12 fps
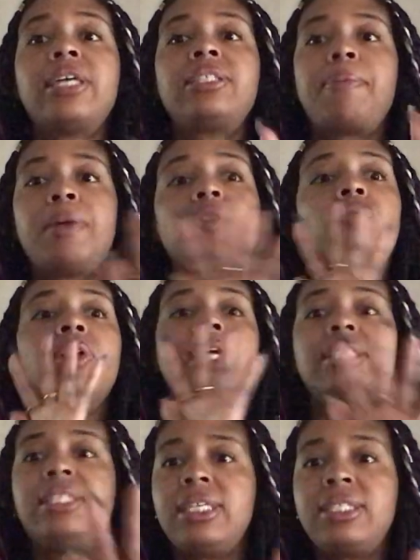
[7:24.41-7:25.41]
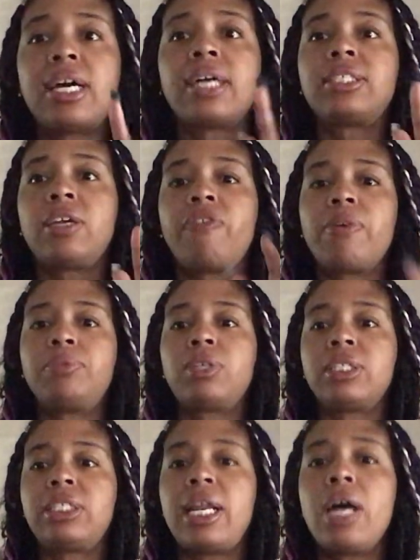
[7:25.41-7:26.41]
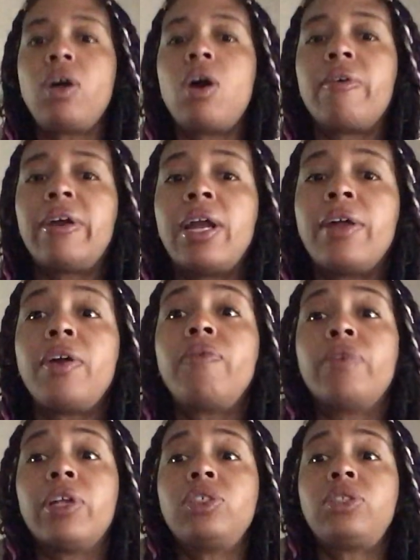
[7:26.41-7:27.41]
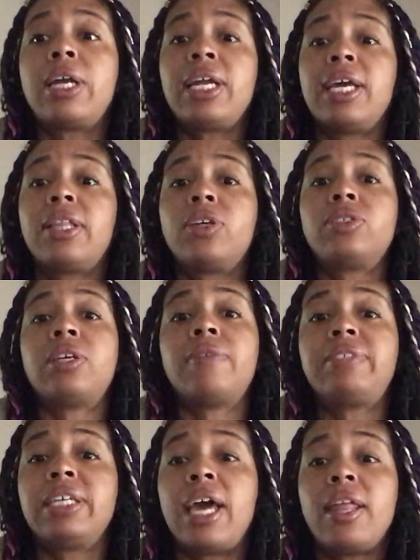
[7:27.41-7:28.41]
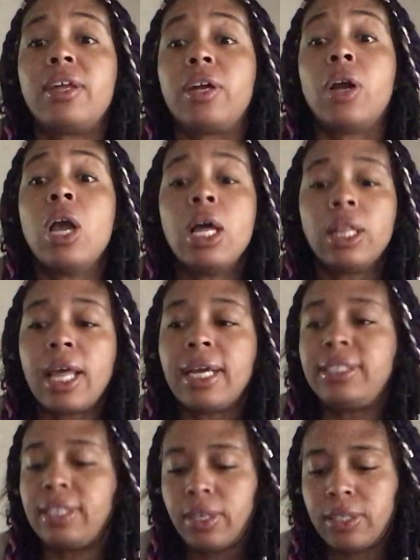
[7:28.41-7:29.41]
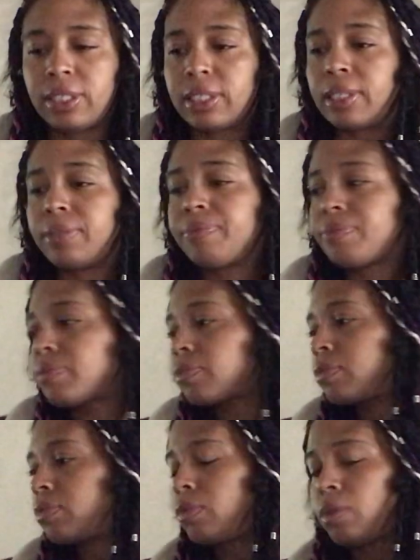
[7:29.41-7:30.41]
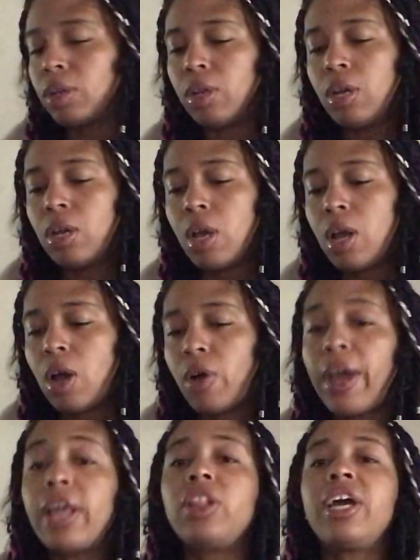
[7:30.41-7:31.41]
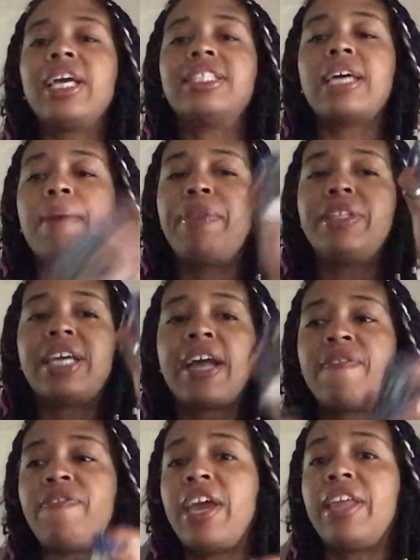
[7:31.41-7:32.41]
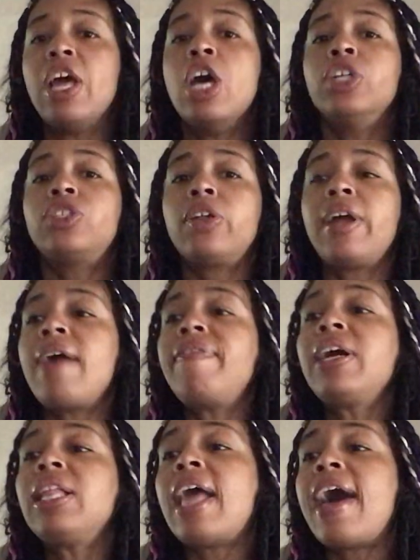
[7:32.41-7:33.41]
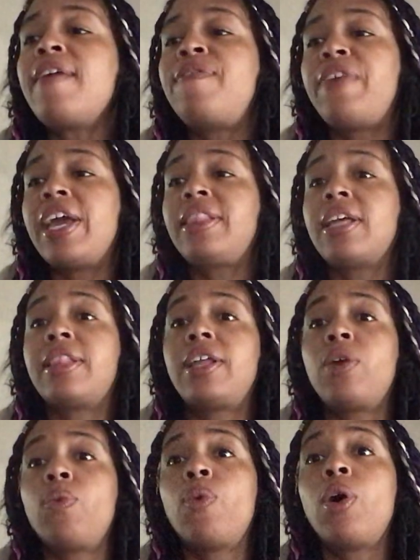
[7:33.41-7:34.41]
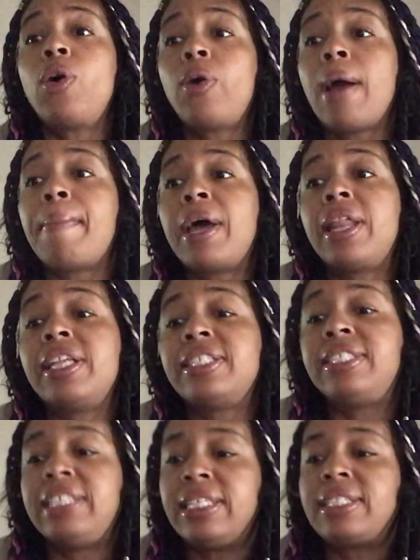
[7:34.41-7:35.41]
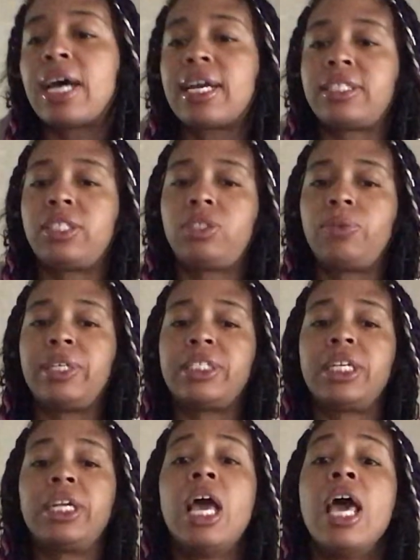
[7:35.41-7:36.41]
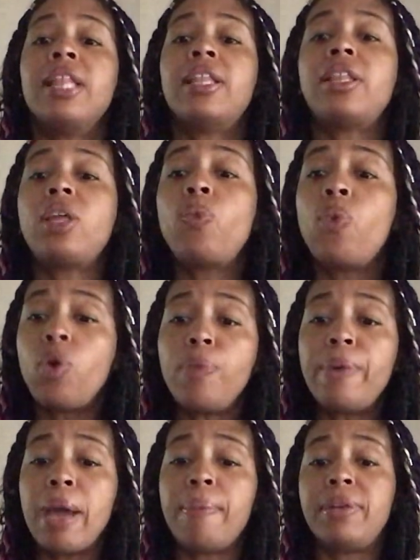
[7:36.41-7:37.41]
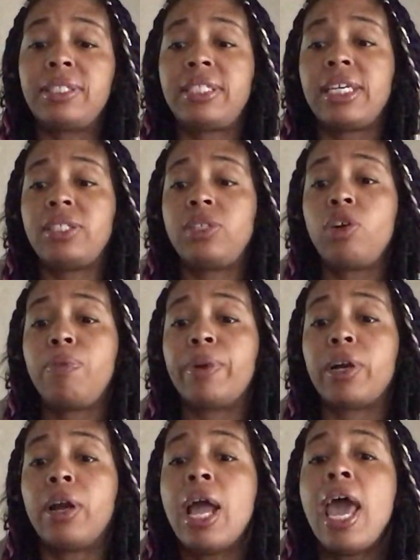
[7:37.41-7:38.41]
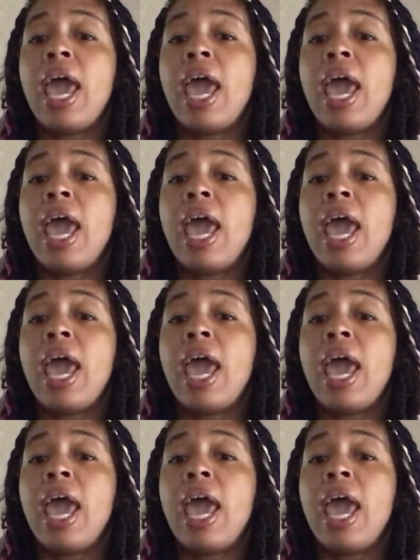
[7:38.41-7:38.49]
like somebody's really detoxing from drugs and alcohol right now. They're really trying to get themselves together. Like, seriously. Okay, look at top of the deck, faith. So they're having a lot of faith that they will come out of this detox situation, that they will be able to stay sober,